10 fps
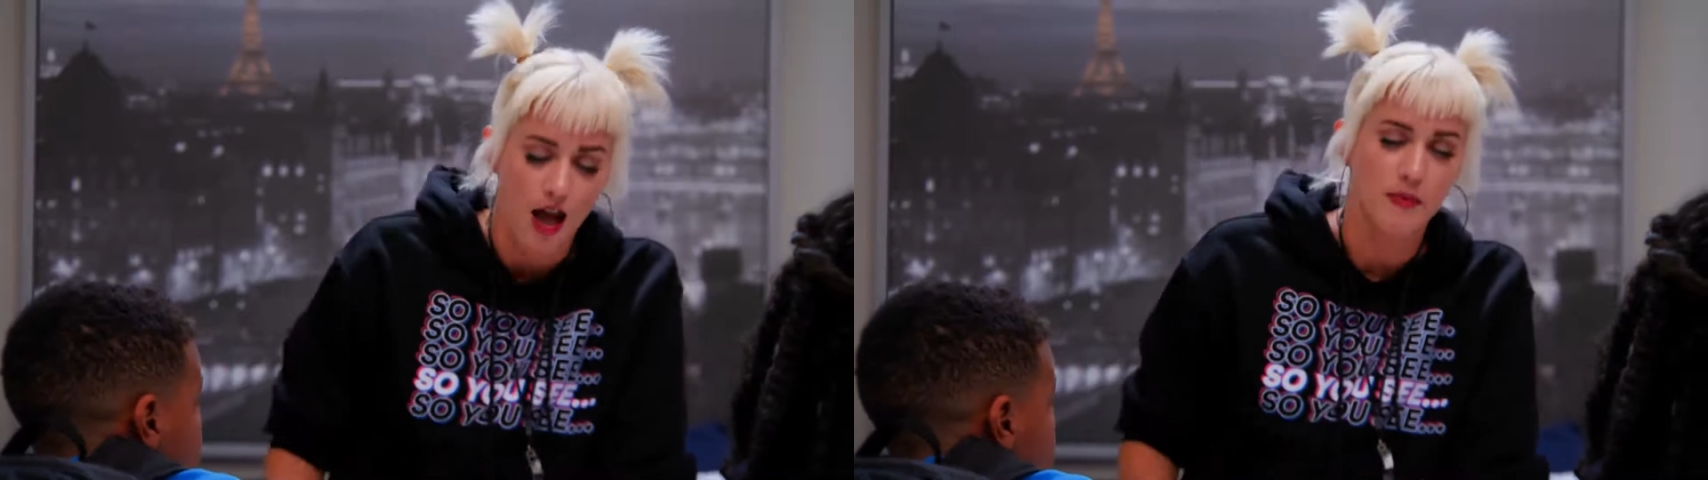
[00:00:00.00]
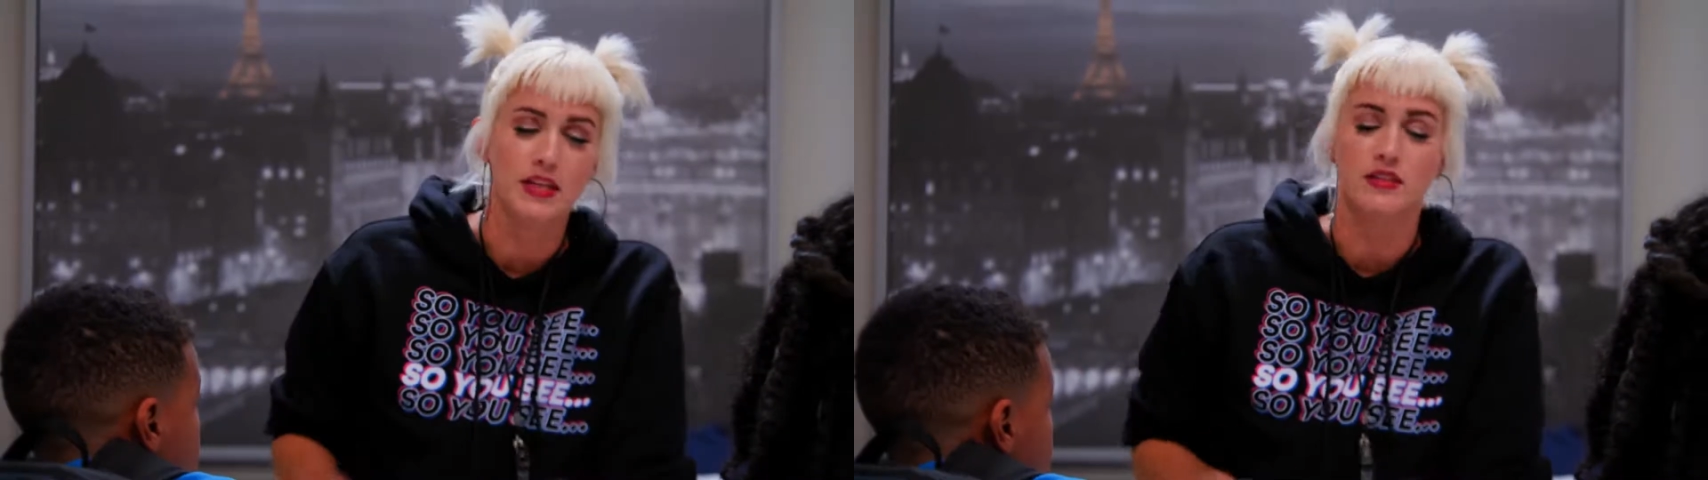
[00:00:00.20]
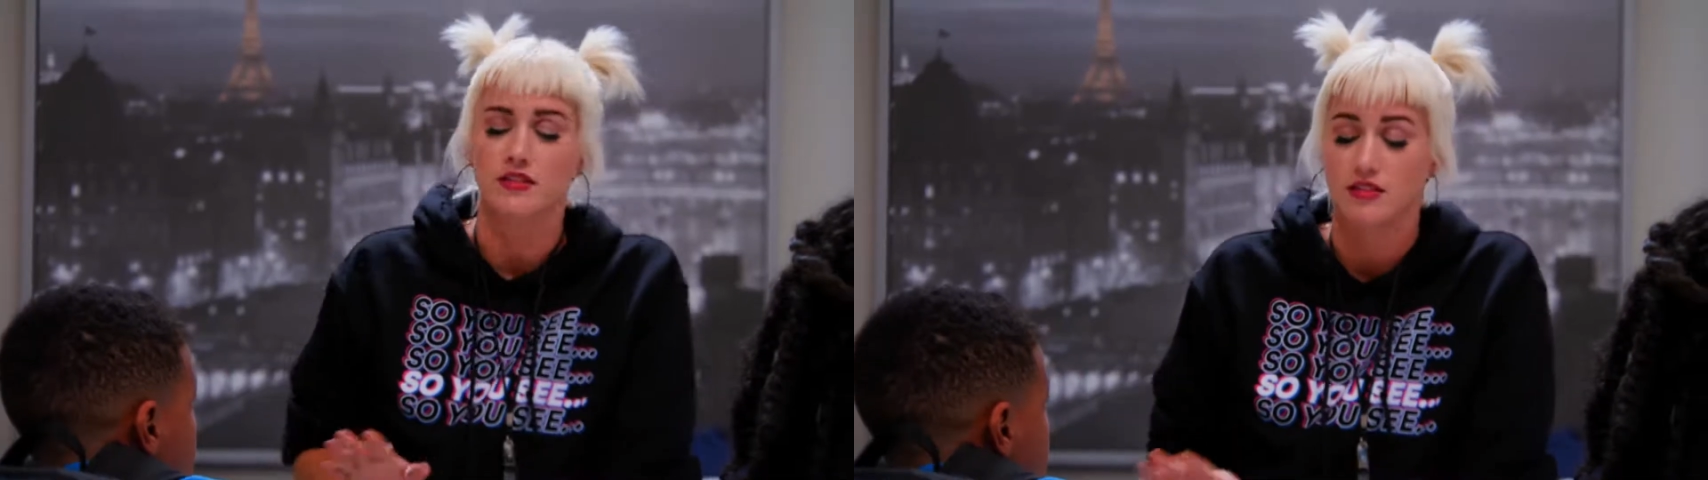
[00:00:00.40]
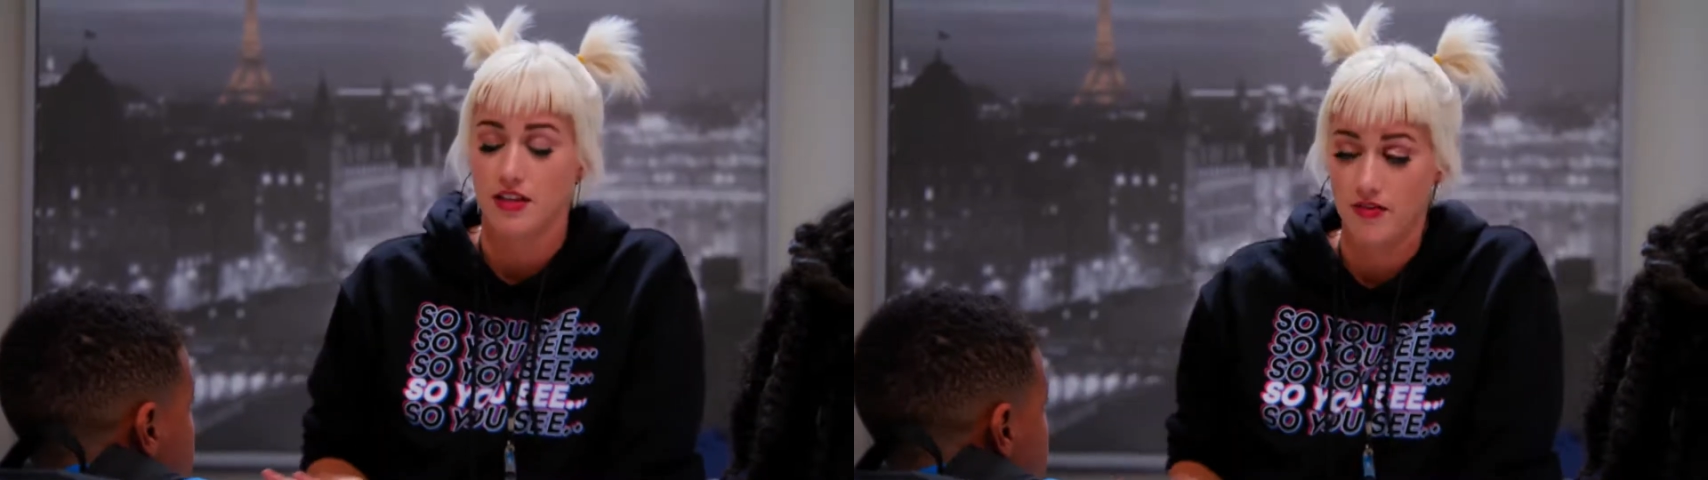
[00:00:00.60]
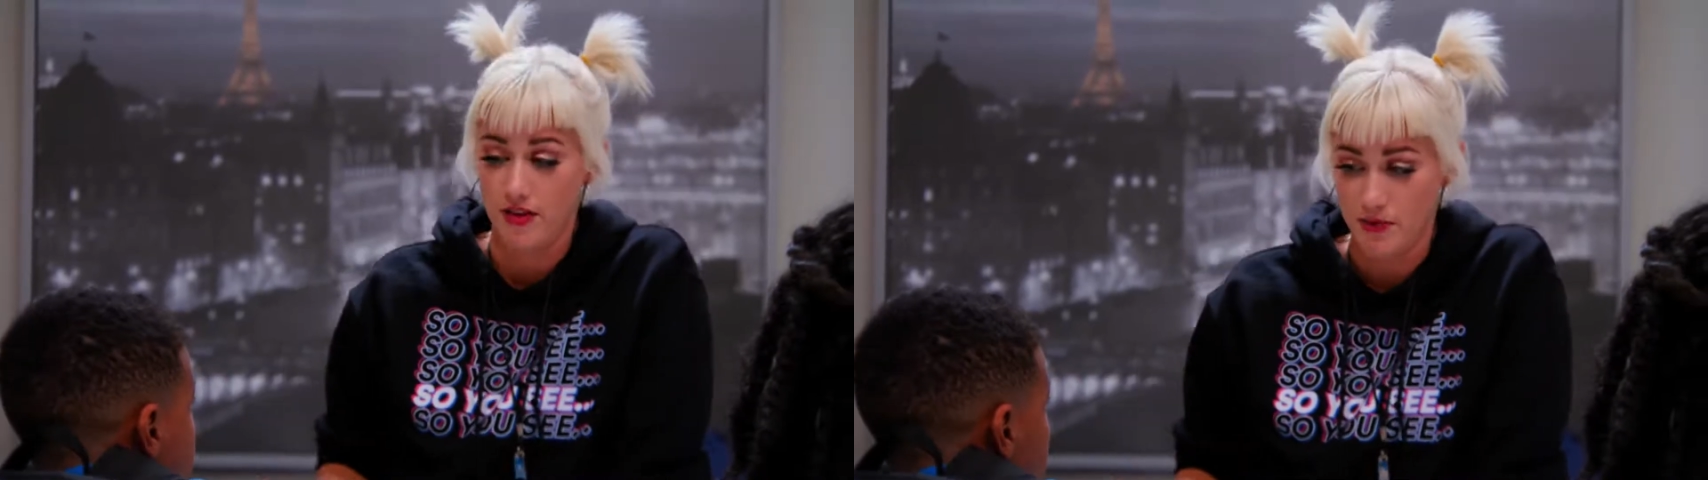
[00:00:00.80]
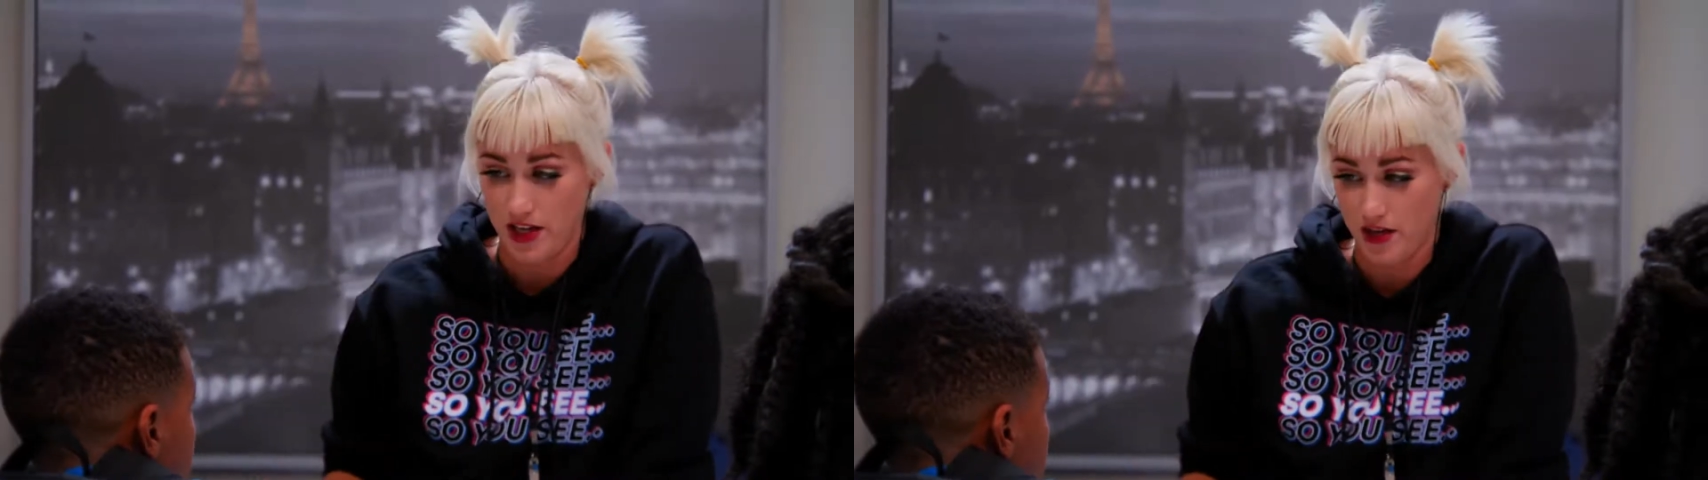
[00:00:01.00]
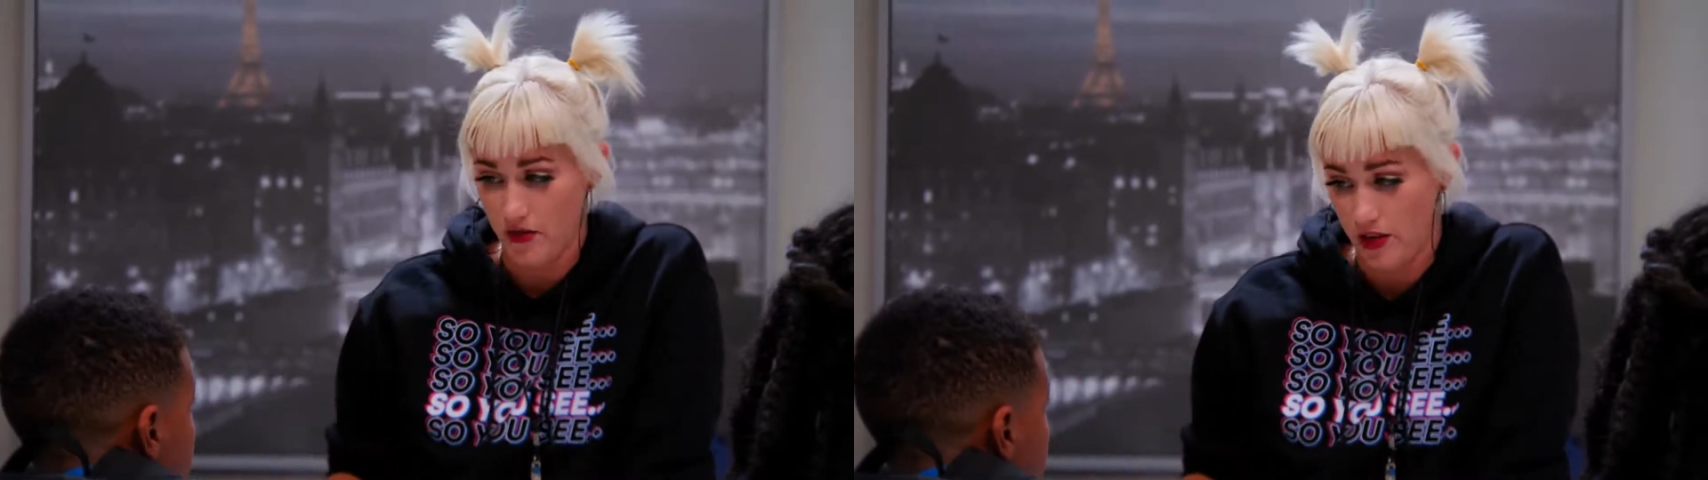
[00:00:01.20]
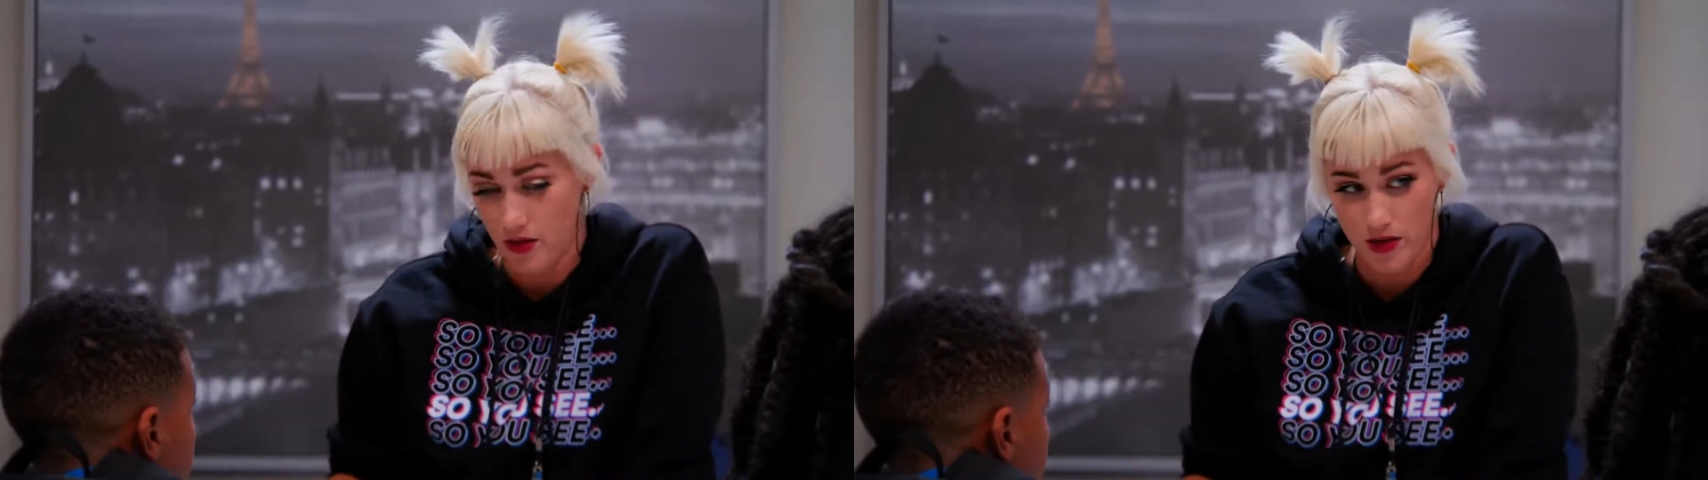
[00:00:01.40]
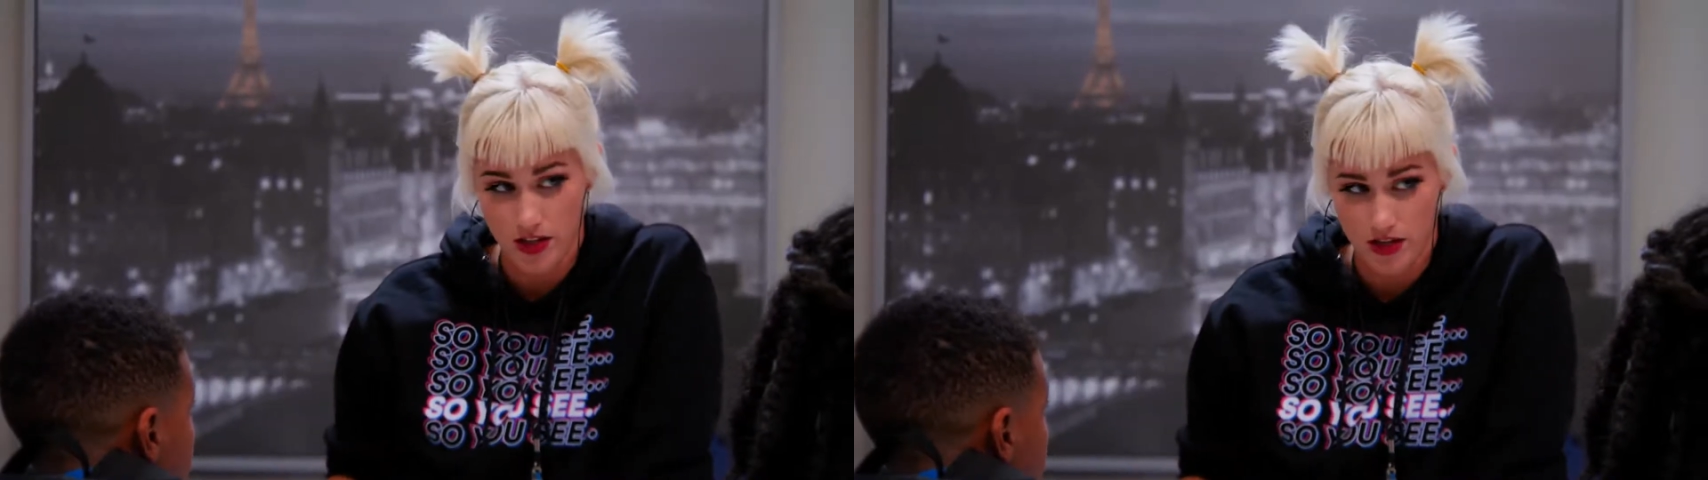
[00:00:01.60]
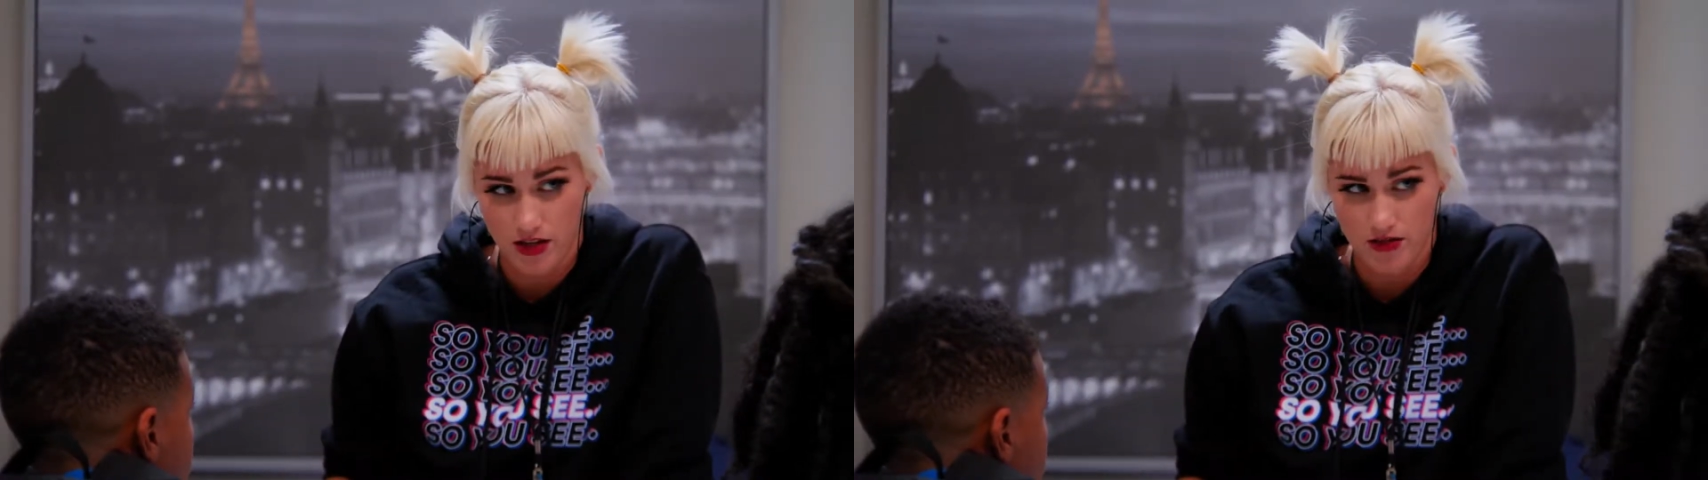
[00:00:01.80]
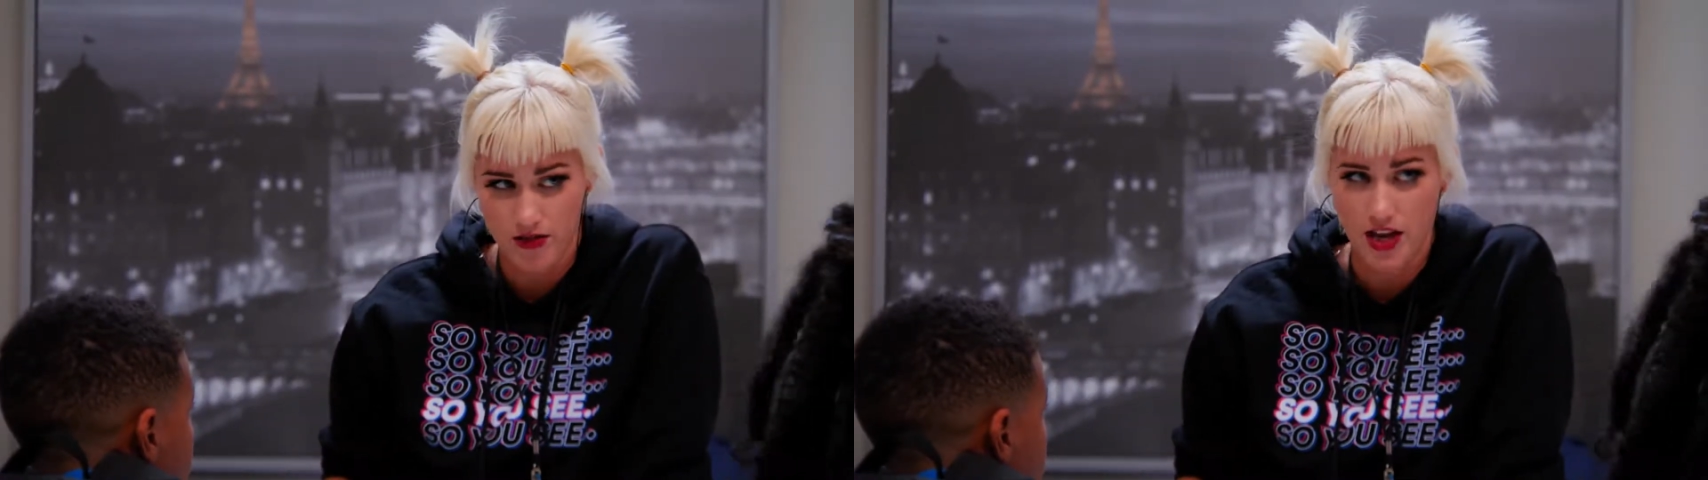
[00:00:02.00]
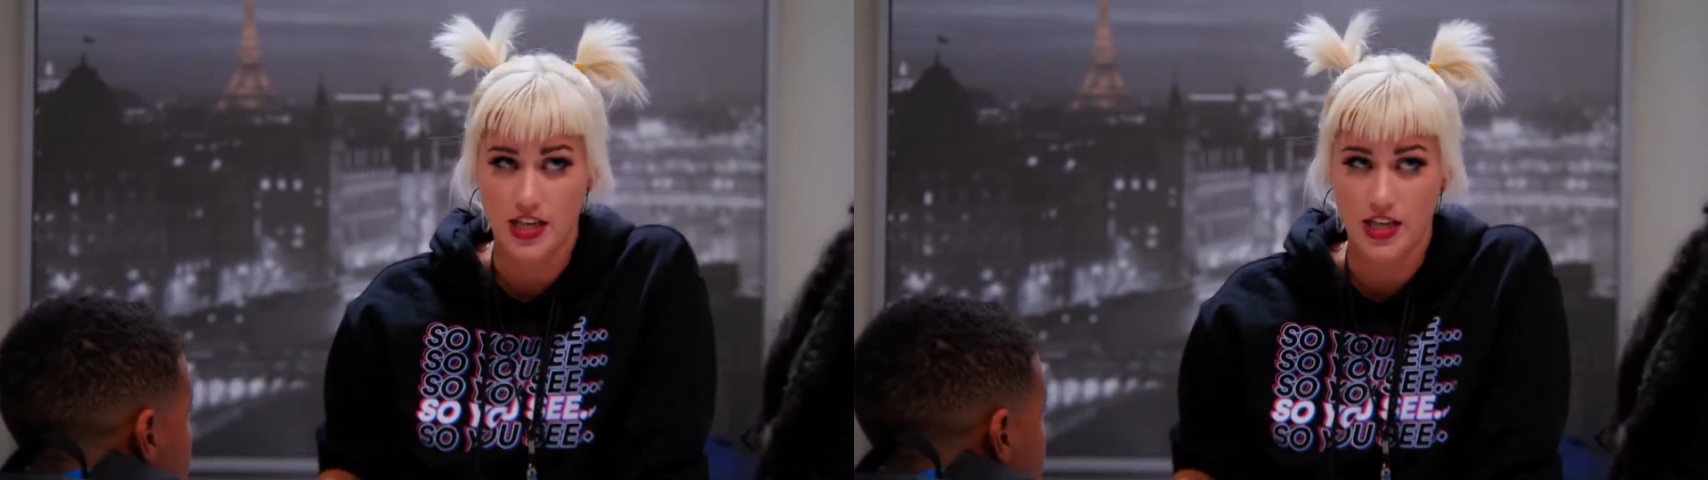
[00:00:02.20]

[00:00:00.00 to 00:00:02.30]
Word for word: I mean, if I'm being real with you,